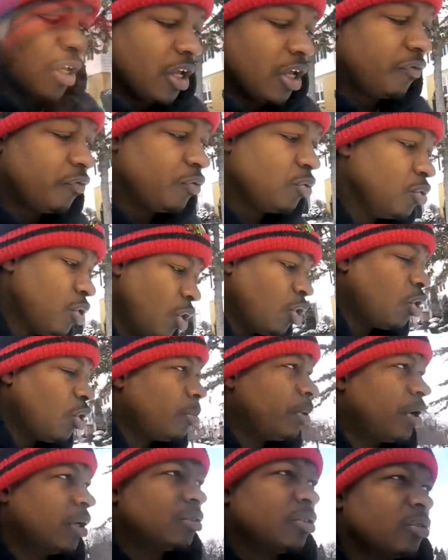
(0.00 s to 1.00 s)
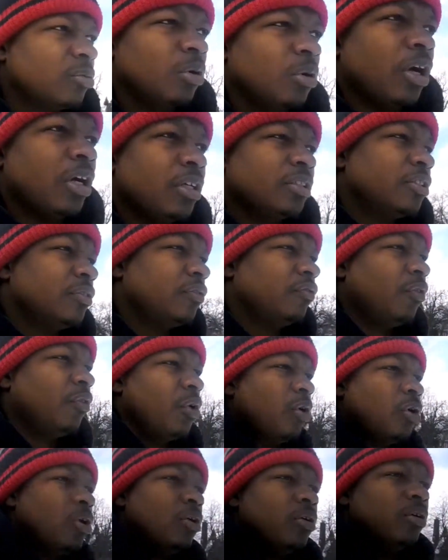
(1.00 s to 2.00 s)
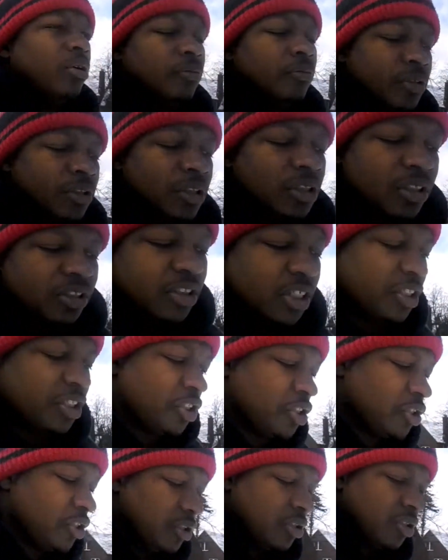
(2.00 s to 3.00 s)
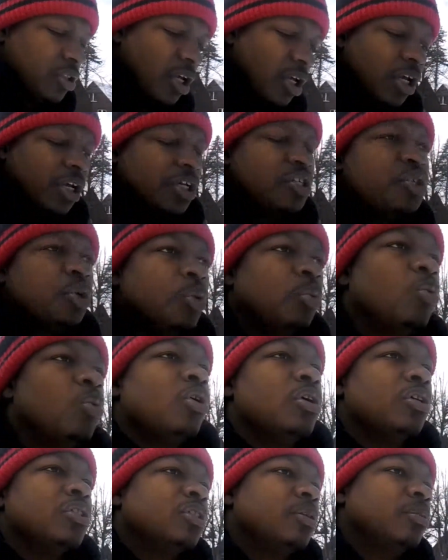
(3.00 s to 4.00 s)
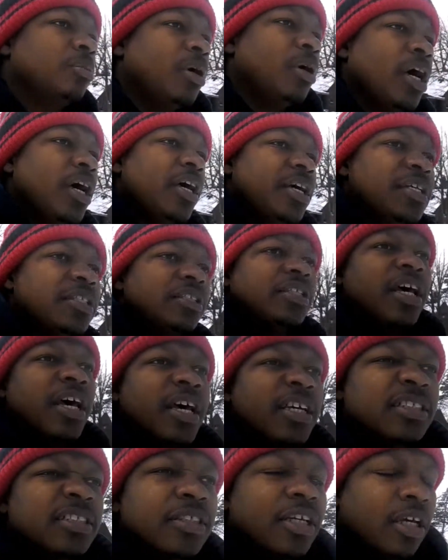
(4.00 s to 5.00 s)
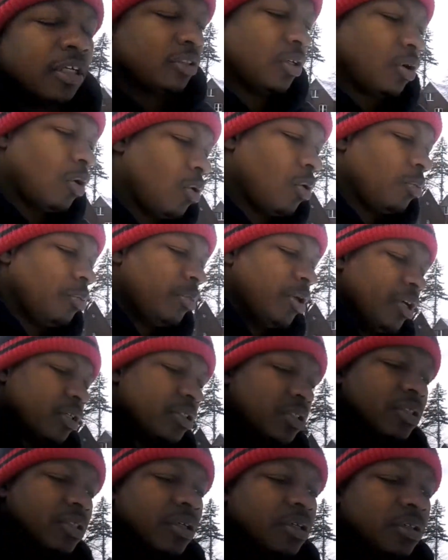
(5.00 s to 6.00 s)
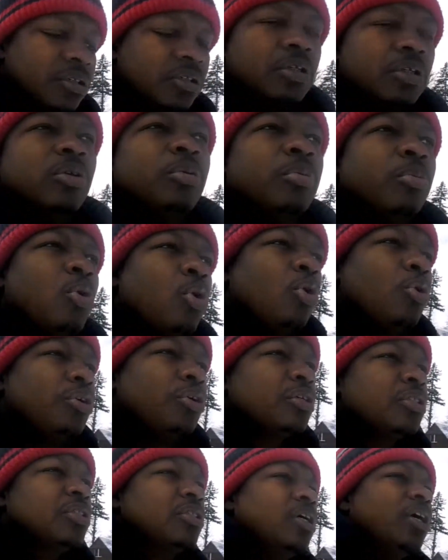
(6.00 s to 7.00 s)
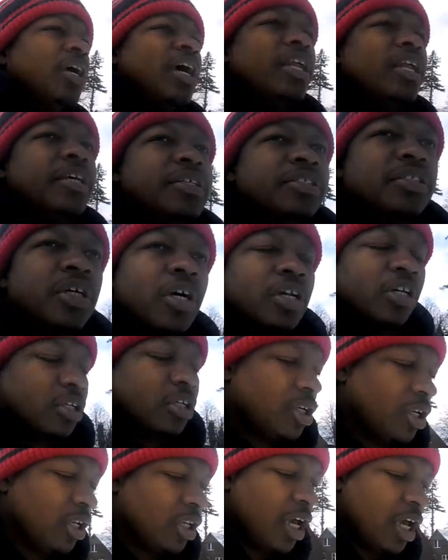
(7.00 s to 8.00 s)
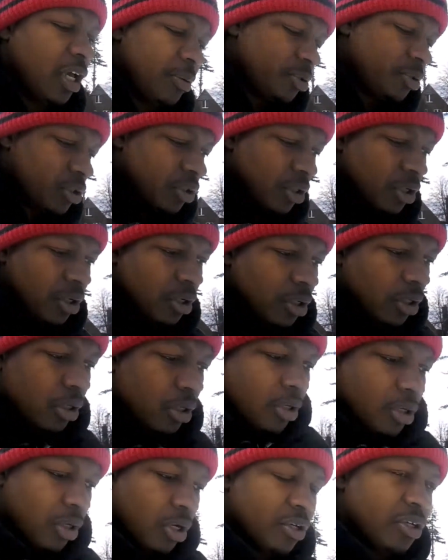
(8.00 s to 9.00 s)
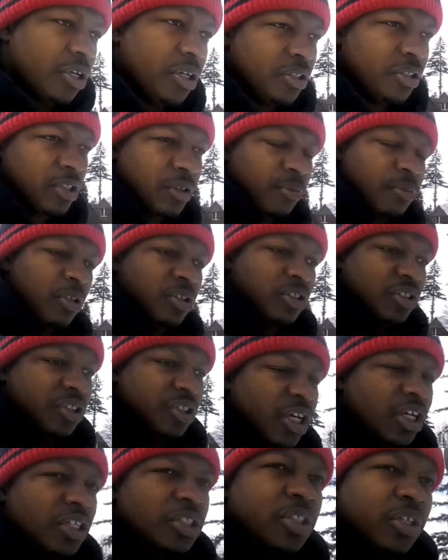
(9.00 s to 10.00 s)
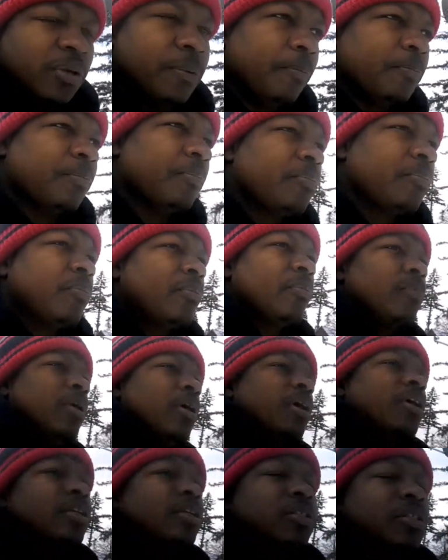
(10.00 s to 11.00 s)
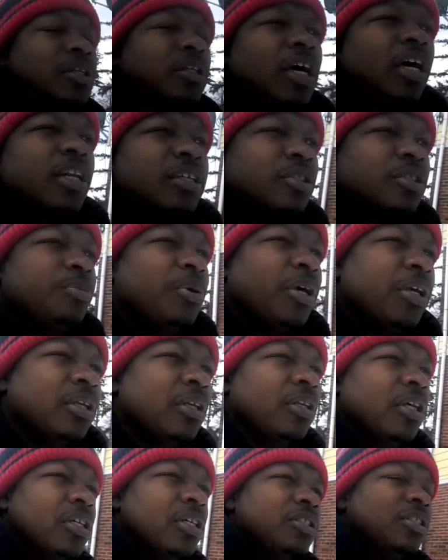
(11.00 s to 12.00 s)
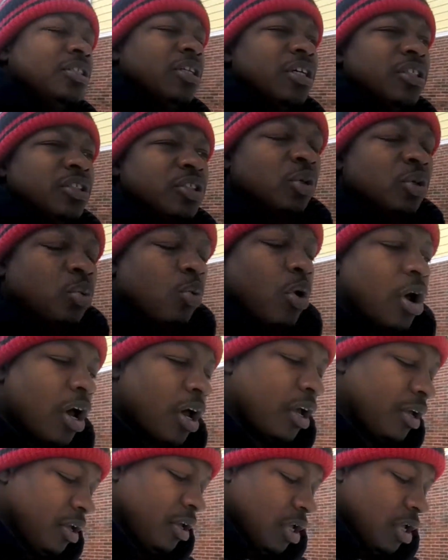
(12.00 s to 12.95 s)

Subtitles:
You know about the rise and fall of the indigenous, the ancient ones, the Mayans, Aztecs, Olmecs, the Lemurians. They had a sudden collapse of their civilization, and there's a lot of speculation as to why.